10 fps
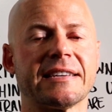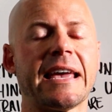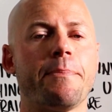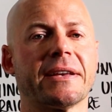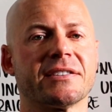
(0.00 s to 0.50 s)
this
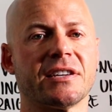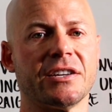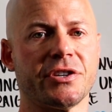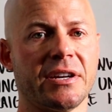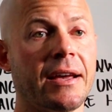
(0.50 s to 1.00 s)
hip
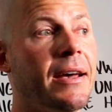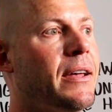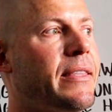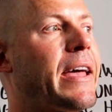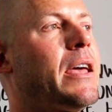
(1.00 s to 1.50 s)
extension.
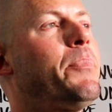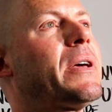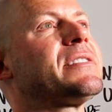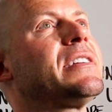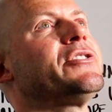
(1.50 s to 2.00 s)
That hip
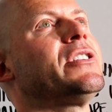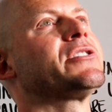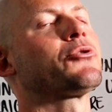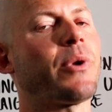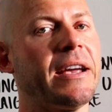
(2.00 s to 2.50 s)
extension
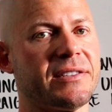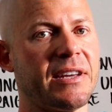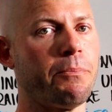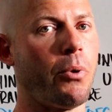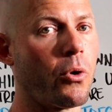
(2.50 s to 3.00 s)
is
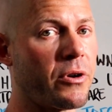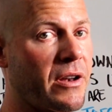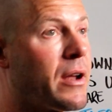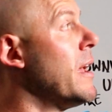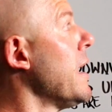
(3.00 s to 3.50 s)
crazy
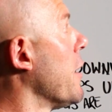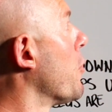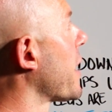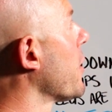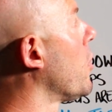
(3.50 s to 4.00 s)
important.
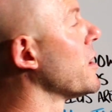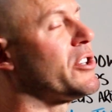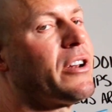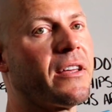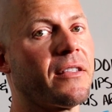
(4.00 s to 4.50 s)
And what I
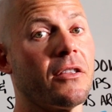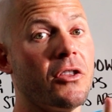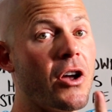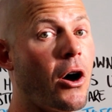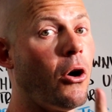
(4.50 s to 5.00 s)
want you to
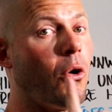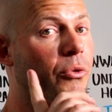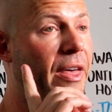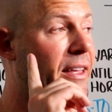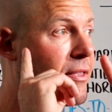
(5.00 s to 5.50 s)

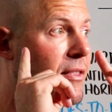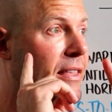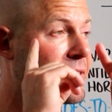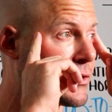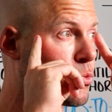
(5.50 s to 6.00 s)
know that
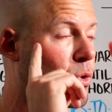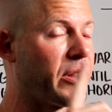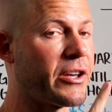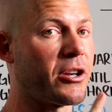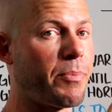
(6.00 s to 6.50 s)
that's
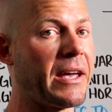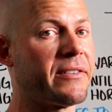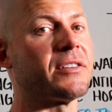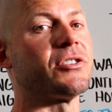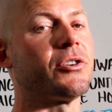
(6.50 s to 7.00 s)
really good to pay
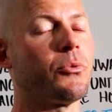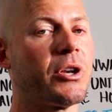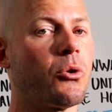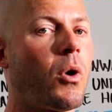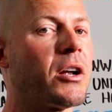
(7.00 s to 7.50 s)
attention to
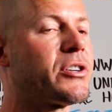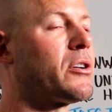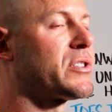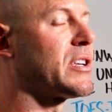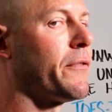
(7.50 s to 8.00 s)
when you're
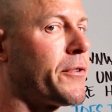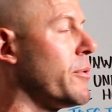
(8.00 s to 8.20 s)
watching yourself